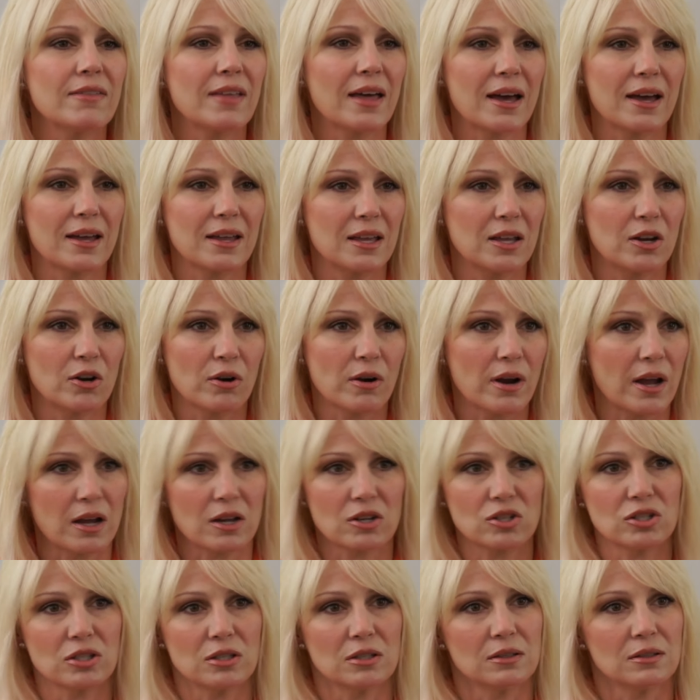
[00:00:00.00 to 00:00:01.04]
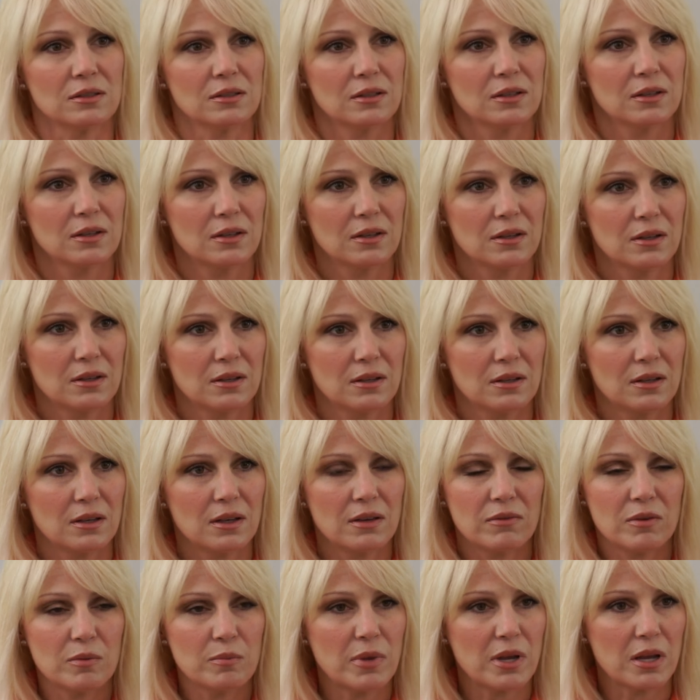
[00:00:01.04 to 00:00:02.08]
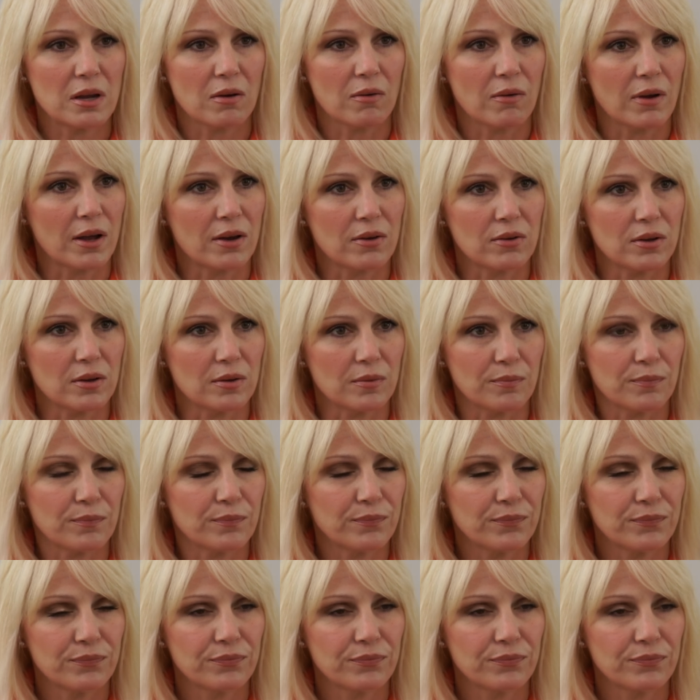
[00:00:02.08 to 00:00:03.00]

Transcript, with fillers: that interaction, even being around him.